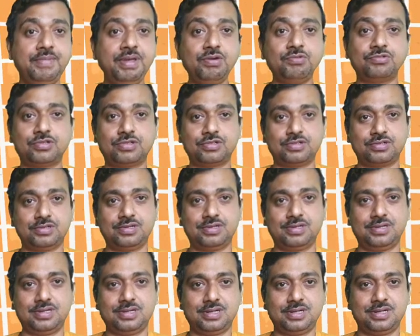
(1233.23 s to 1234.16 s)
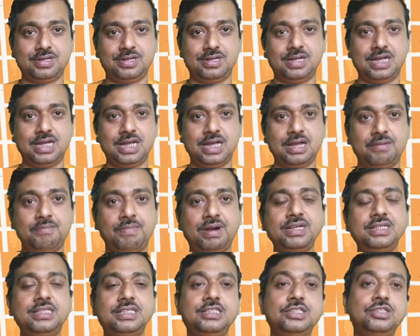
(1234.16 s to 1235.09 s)
mute.
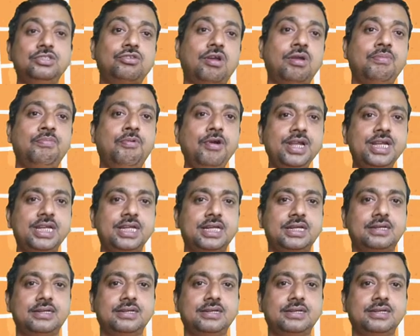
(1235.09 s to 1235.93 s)
But this is all poetic.